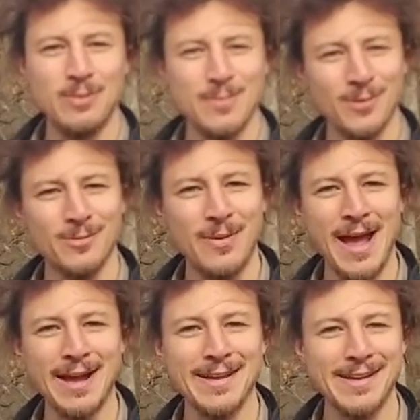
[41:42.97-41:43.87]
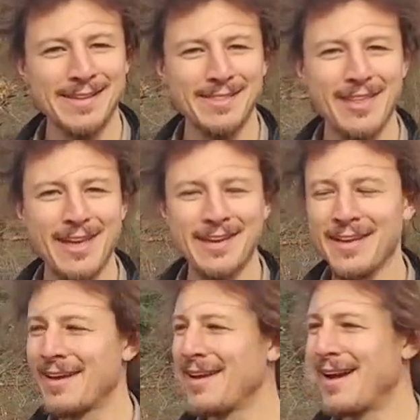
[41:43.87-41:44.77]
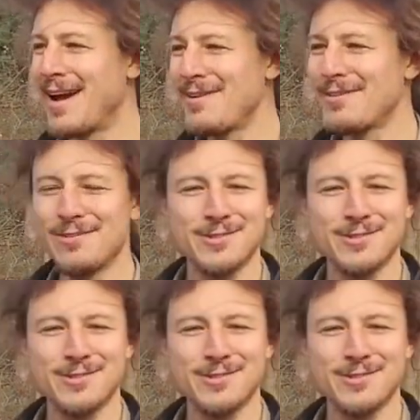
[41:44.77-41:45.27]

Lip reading: people are packing in I don't